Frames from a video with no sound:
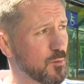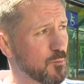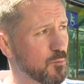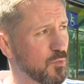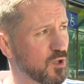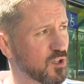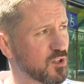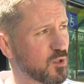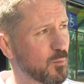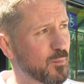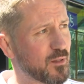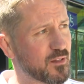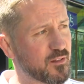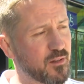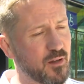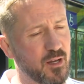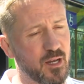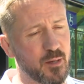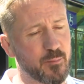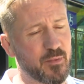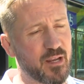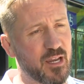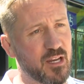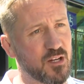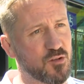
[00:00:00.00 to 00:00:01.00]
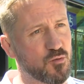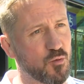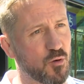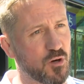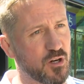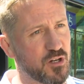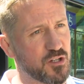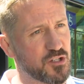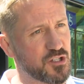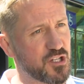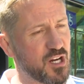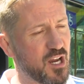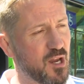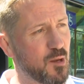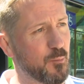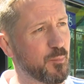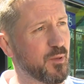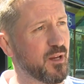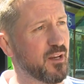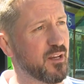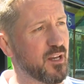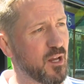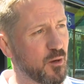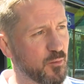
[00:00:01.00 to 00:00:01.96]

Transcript: multiple time Cage Warriors champion.